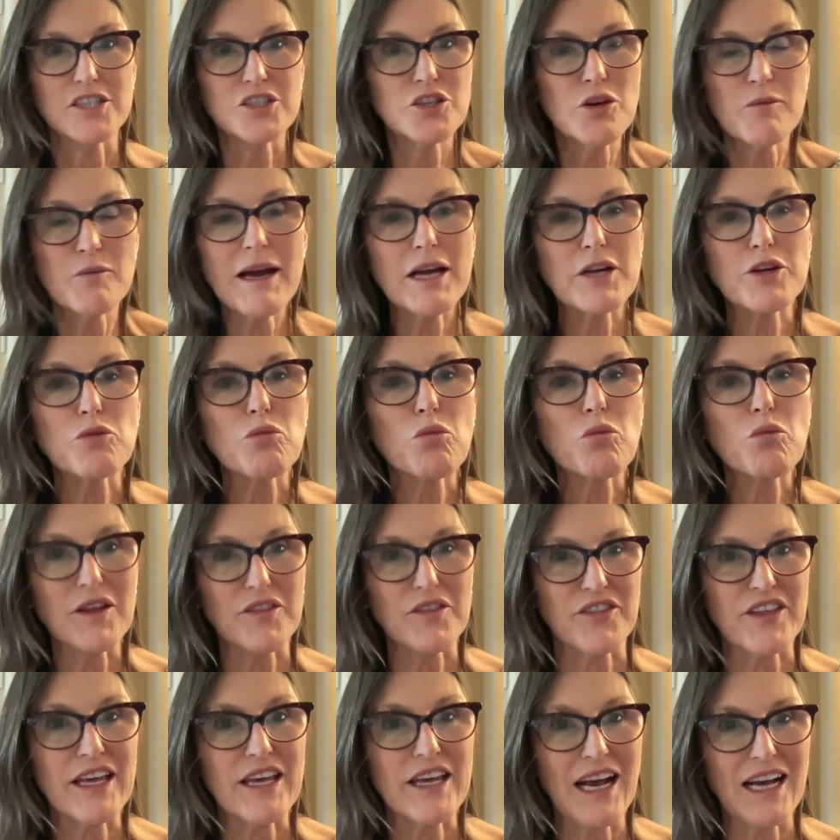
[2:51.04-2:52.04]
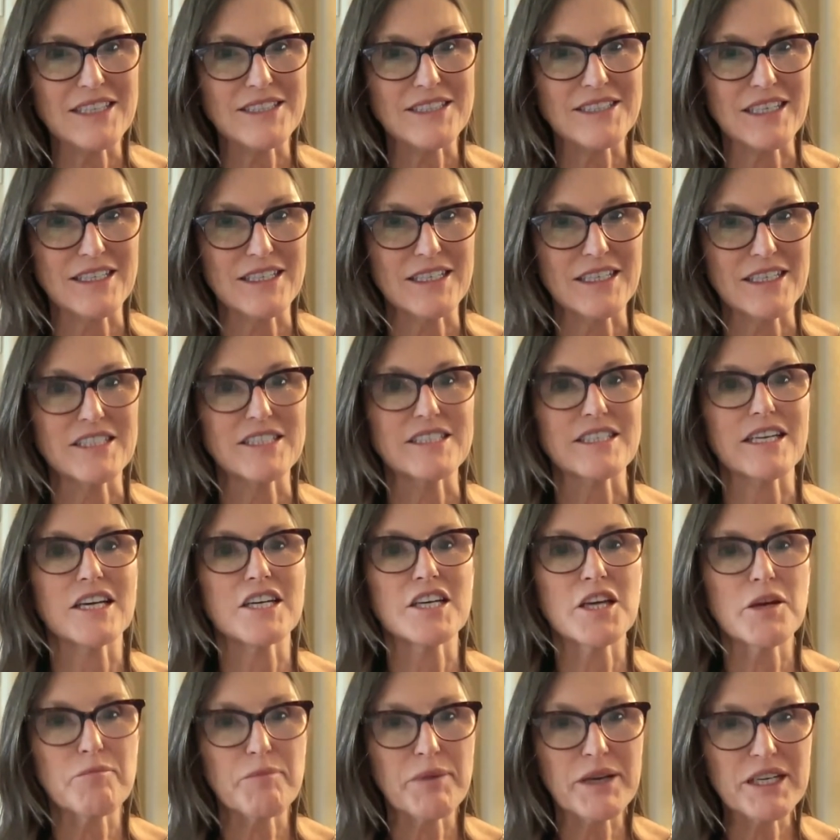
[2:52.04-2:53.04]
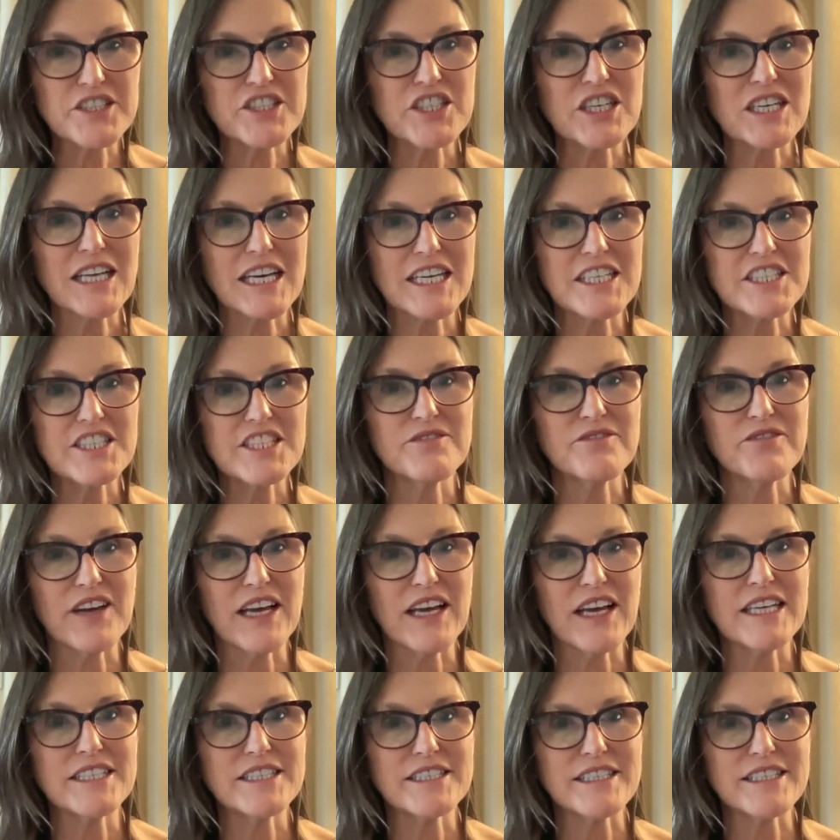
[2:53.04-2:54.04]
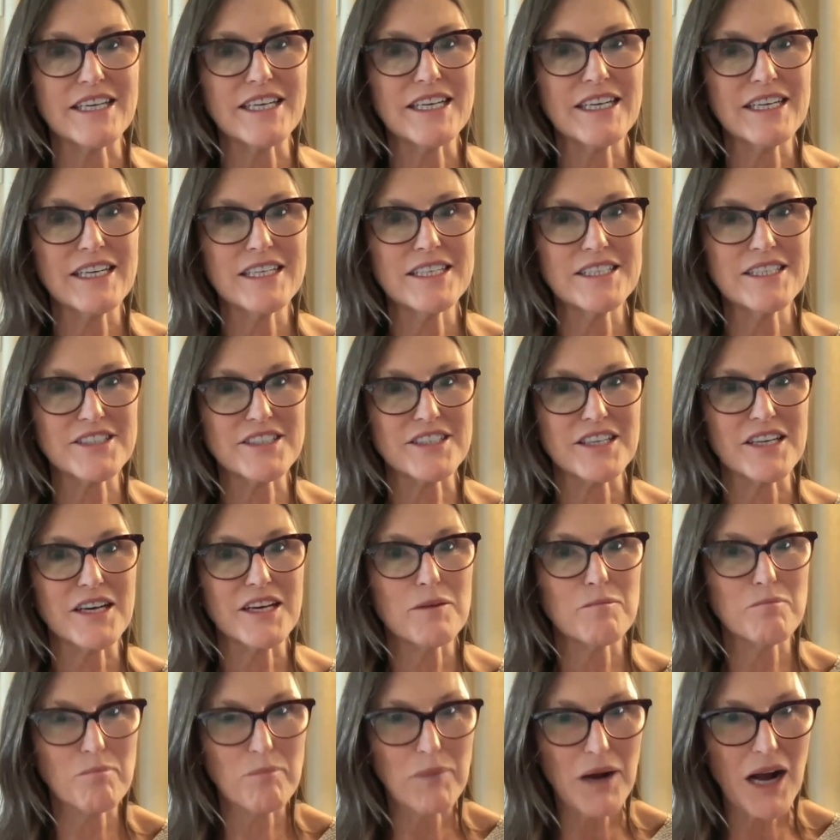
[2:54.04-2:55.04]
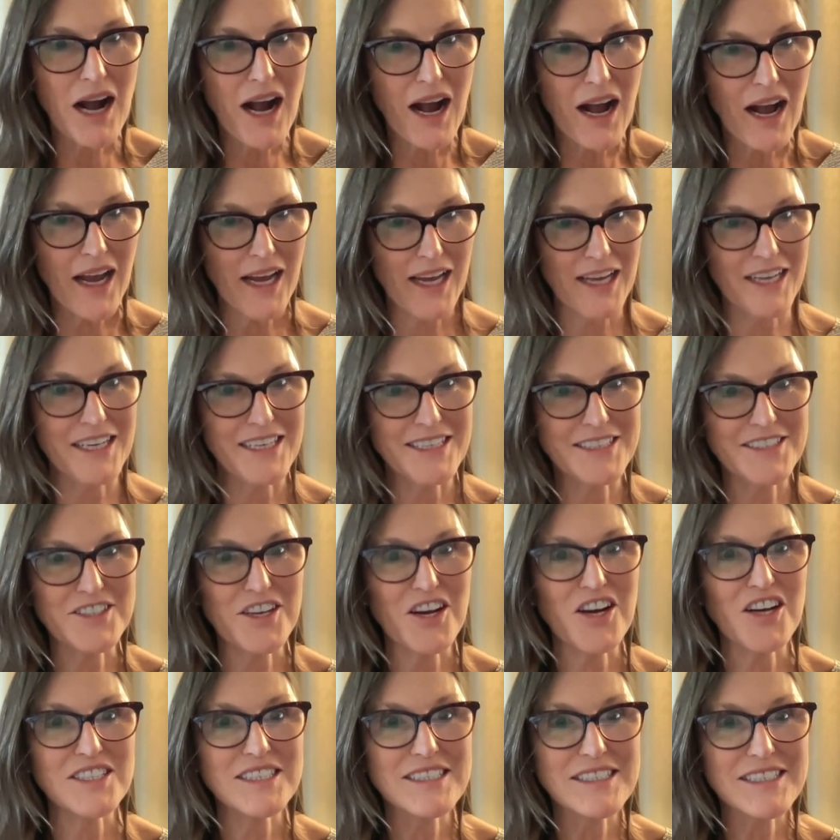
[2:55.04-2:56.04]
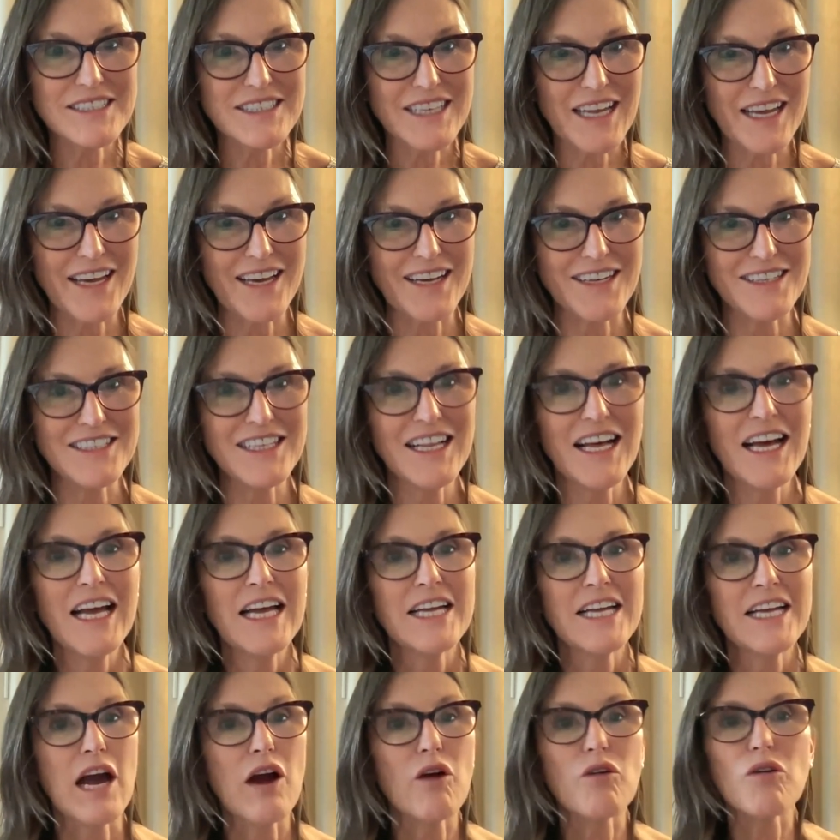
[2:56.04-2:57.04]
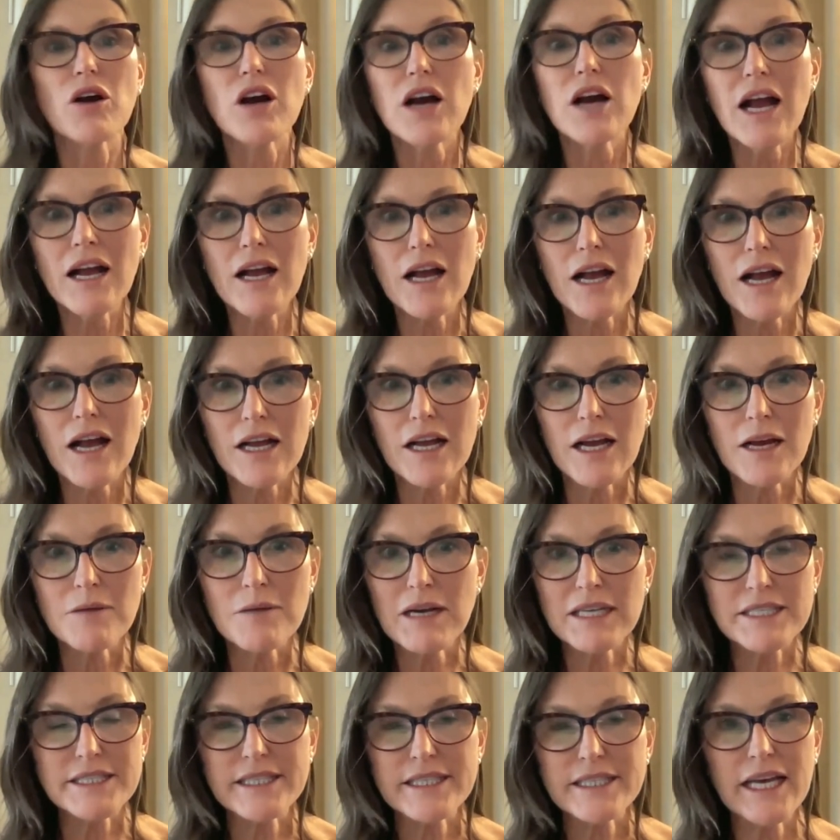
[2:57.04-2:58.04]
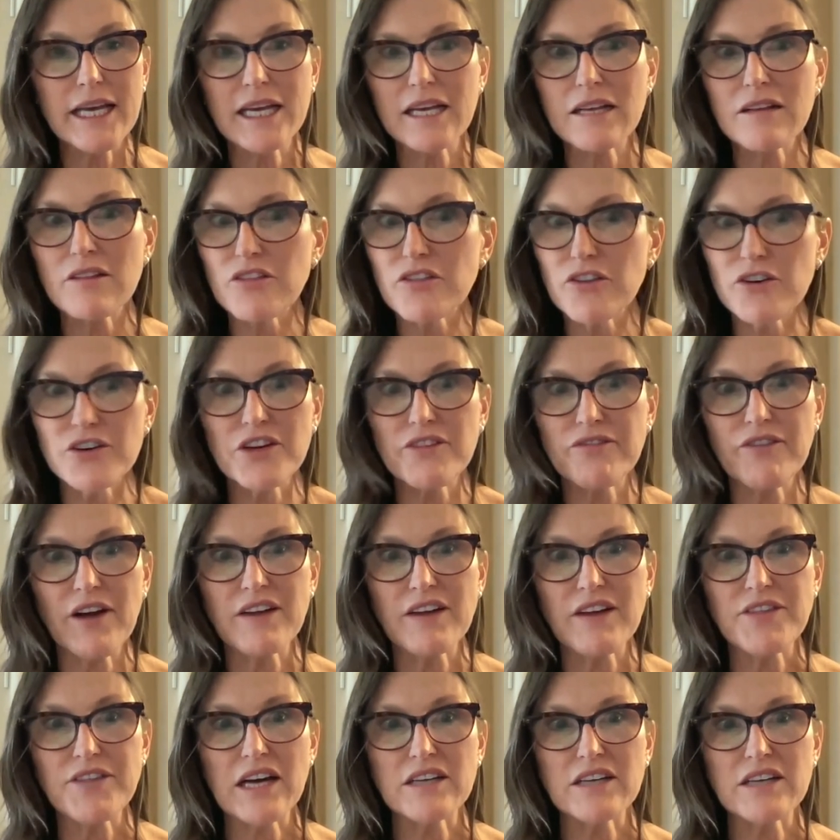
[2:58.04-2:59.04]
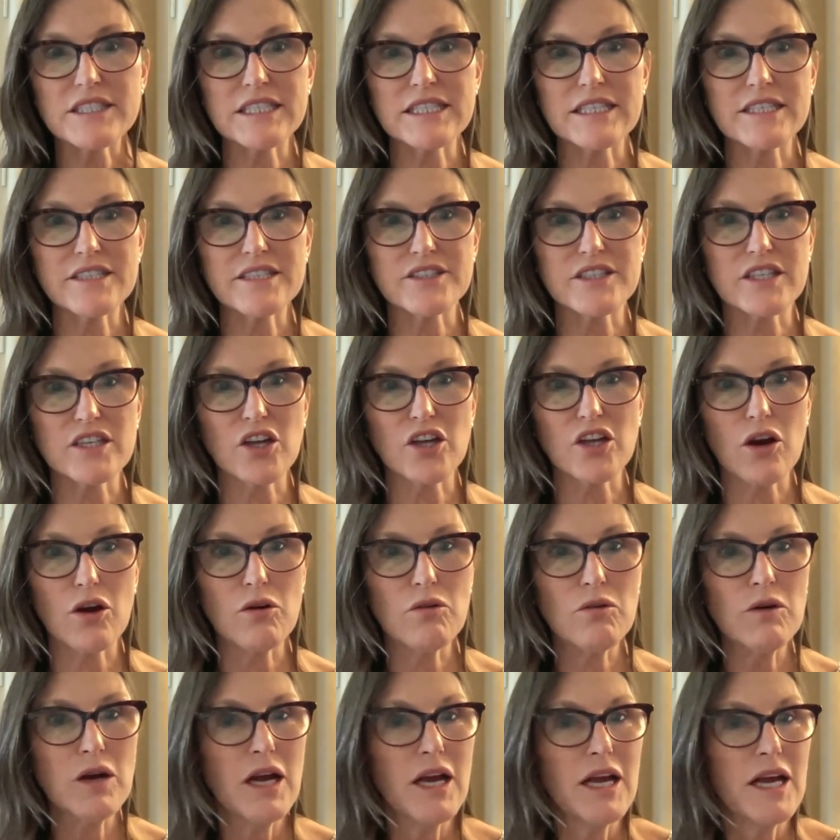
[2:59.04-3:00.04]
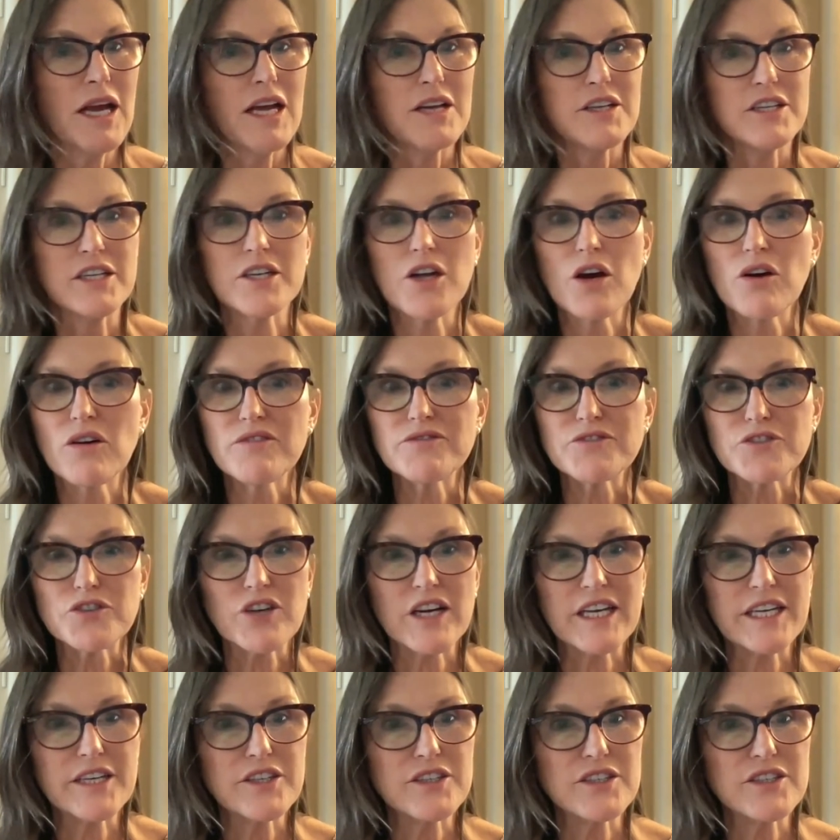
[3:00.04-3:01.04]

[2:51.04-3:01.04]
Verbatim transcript: uh, no matter what the asset is. A capitulation phase is buy, it's on sale. Now, a- am I saying 35,000 is the low? You know, if